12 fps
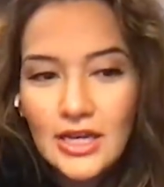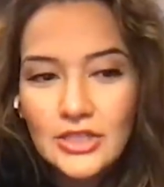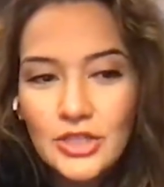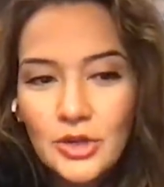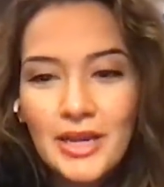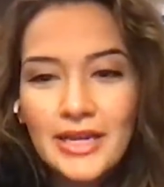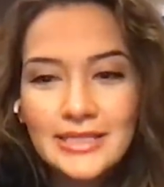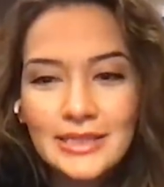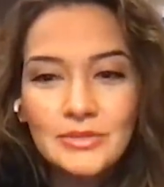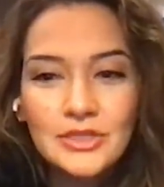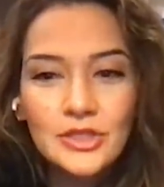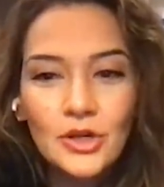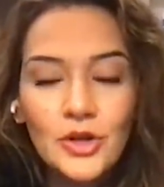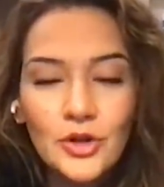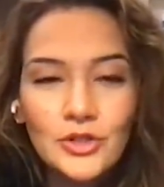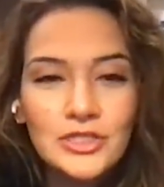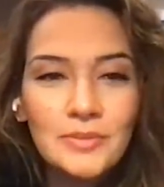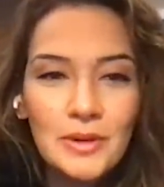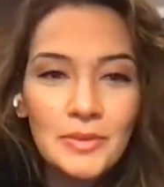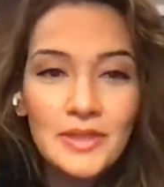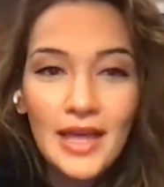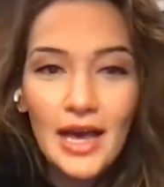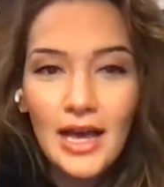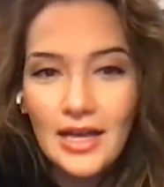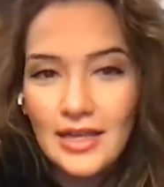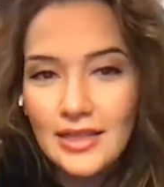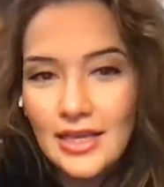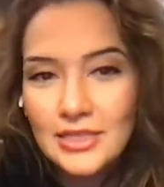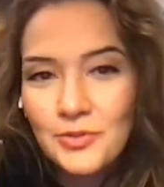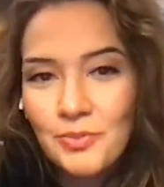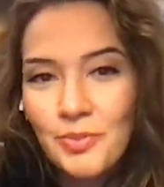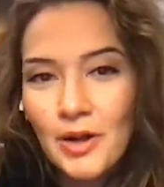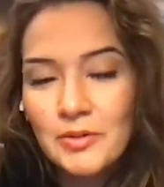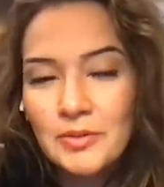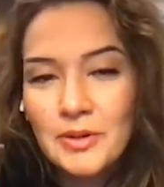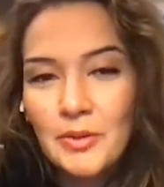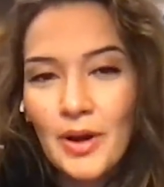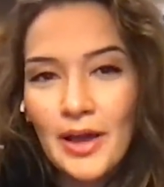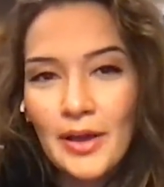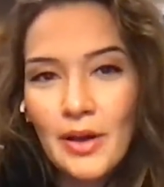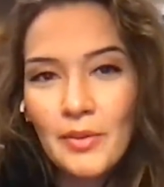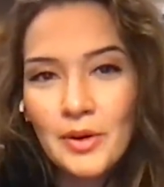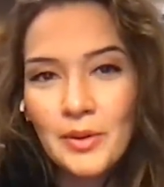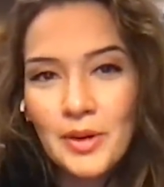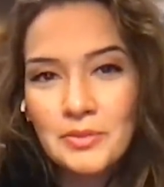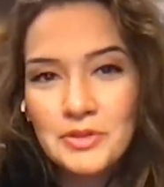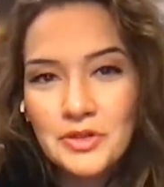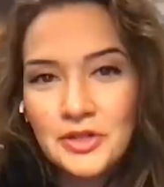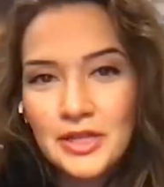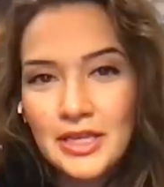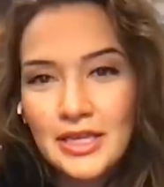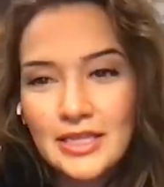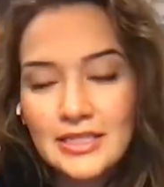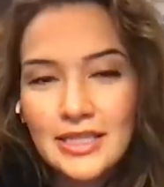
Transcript: So because I'm so nosy, maybe that that's probably why I want to wake up so early.